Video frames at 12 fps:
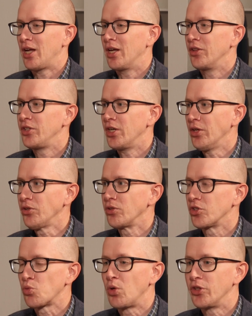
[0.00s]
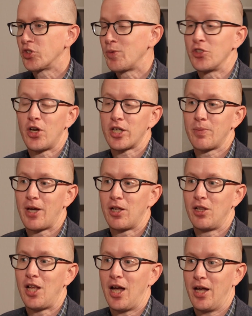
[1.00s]
And the other is one that's been talked
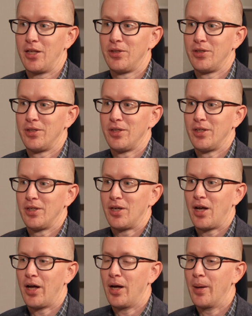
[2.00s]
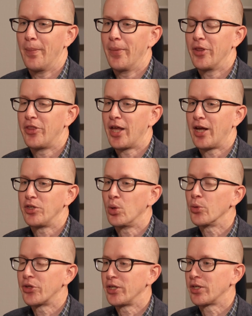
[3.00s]
about a lot that I
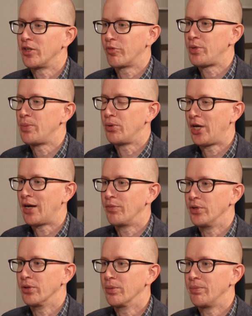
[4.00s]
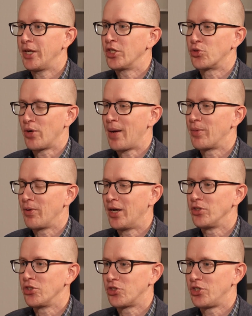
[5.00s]
don't think enough people have their heads wrapped
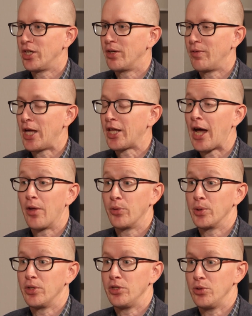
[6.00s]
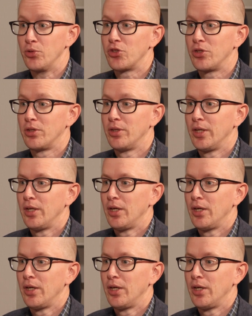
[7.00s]
around just yet about how they're going to use it.